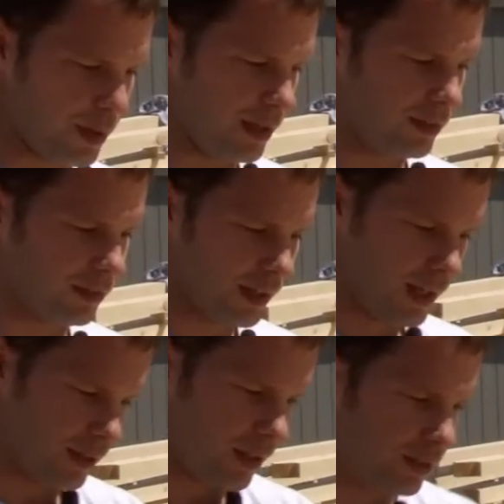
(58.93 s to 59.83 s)
piece,
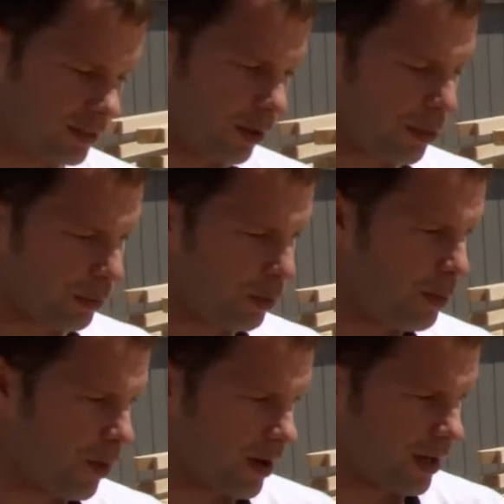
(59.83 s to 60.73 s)
this is a through
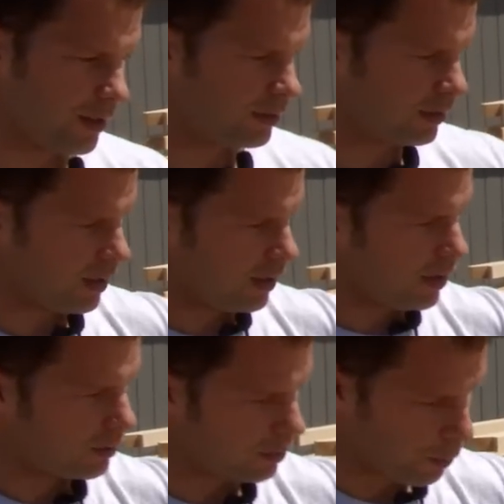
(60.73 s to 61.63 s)
mortise.
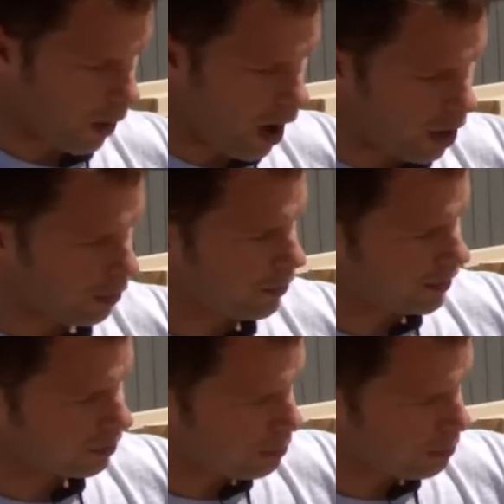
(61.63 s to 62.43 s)
So all this